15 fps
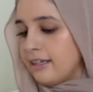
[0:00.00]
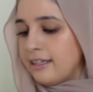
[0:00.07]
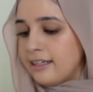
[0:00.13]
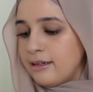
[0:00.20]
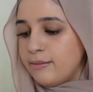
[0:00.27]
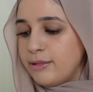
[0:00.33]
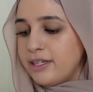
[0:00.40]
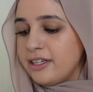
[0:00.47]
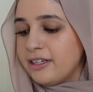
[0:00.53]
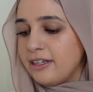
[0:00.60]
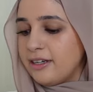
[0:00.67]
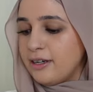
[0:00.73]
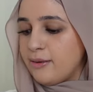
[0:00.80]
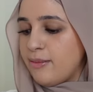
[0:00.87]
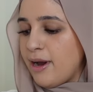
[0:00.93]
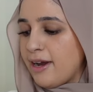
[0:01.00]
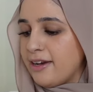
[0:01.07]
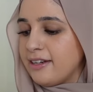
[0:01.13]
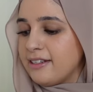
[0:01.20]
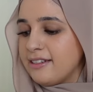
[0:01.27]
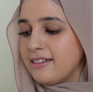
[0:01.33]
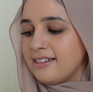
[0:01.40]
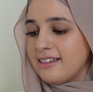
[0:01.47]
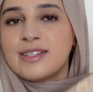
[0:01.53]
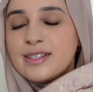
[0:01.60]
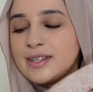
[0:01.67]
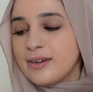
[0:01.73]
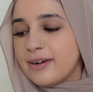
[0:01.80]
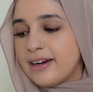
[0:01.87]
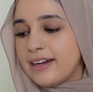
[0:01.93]
and me abayas.
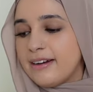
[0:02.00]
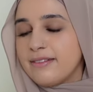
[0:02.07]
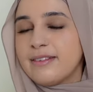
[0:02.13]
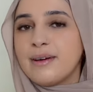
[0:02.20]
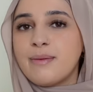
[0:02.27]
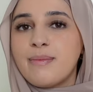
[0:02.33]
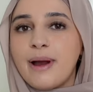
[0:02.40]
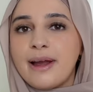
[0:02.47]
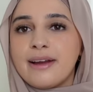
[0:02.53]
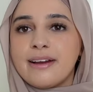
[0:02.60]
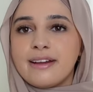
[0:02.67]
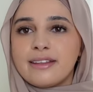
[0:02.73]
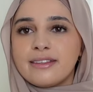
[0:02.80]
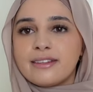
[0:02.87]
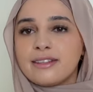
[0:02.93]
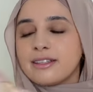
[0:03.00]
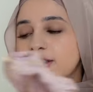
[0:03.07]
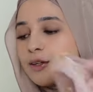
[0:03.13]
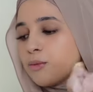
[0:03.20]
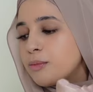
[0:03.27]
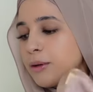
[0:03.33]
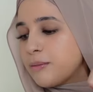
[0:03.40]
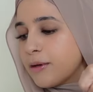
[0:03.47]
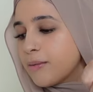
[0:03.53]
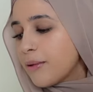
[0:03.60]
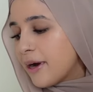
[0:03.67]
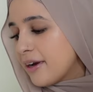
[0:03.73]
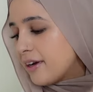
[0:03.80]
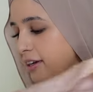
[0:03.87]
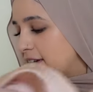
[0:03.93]
So I have the abaya and then the little baby
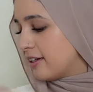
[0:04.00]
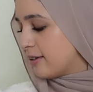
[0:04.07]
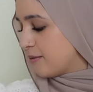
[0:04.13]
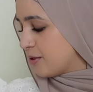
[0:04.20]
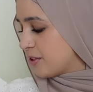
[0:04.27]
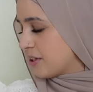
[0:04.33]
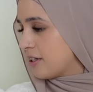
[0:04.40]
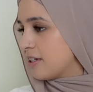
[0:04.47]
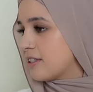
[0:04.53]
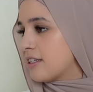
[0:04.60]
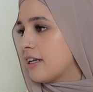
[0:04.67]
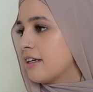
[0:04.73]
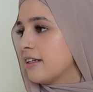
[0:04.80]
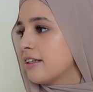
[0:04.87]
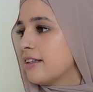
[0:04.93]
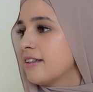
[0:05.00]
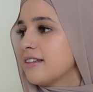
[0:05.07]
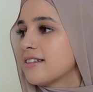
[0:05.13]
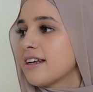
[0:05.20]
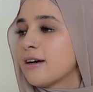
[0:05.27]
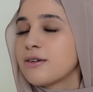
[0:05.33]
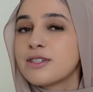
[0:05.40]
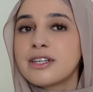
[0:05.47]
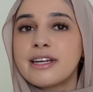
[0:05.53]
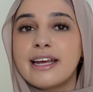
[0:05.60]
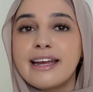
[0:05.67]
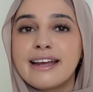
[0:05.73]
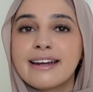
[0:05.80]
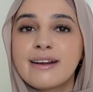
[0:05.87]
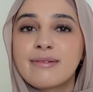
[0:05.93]
abaya, and I'm just gonna send these out
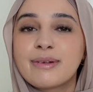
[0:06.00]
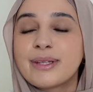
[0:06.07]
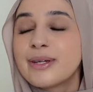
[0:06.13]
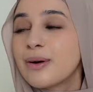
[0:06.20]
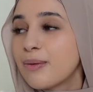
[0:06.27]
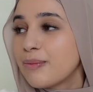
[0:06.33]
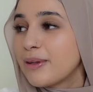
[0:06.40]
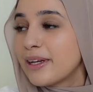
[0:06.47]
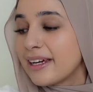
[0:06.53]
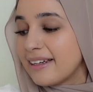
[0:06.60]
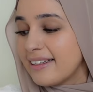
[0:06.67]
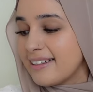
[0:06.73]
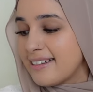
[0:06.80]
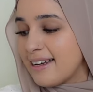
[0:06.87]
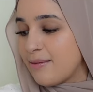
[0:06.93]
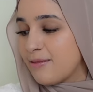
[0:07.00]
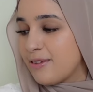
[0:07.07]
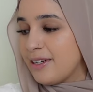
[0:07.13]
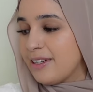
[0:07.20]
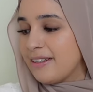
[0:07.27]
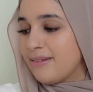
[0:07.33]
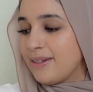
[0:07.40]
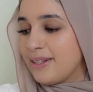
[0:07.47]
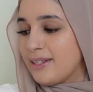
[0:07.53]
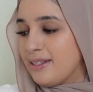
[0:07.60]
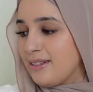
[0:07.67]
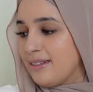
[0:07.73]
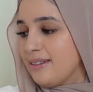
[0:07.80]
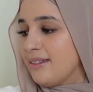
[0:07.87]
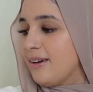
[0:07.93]
today, and I really hope they get it in time for Eid,
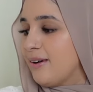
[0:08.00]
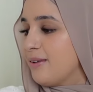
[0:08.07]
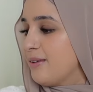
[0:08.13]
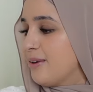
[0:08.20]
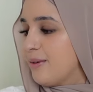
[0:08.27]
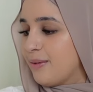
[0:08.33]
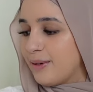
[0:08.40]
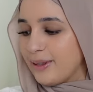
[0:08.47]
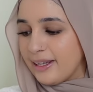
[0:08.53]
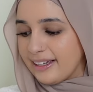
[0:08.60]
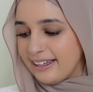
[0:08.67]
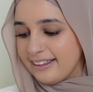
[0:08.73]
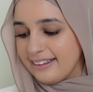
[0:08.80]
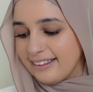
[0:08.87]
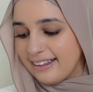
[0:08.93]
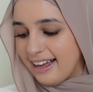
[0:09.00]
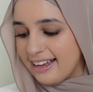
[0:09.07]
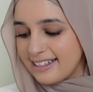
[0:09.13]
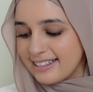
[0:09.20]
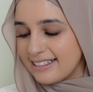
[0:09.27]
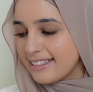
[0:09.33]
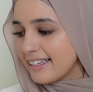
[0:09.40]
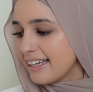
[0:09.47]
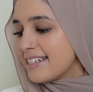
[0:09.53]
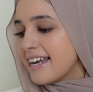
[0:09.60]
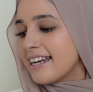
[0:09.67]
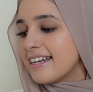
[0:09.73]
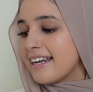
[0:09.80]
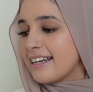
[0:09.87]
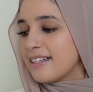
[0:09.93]
because y'all know we're like in the last
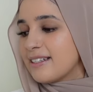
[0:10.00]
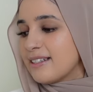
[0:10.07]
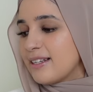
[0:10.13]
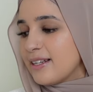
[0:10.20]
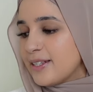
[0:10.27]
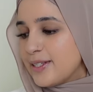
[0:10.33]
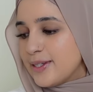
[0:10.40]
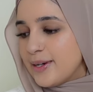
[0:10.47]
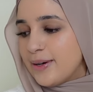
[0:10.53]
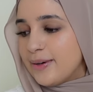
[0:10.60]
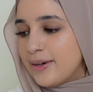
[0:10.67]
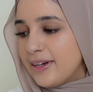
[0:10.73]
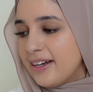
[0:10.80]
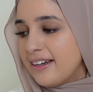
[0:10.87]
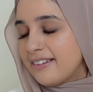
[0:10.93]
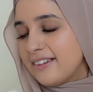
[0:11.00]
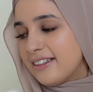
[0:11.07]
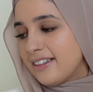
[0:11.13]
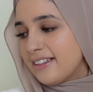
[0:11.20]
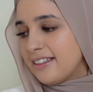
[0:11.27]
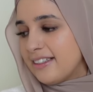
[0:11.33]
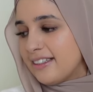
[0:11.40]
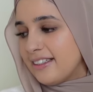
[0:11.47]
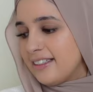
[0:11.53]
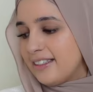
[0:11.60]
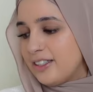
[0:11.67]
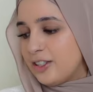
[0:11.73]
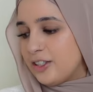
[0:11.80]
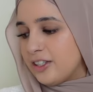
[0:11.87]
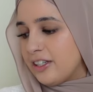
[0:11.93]
10 nights, so I think
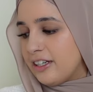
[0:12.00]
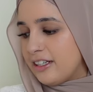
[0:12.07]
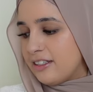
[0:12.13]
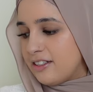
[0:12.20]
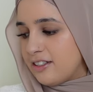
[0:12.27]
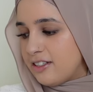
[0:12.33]
it should get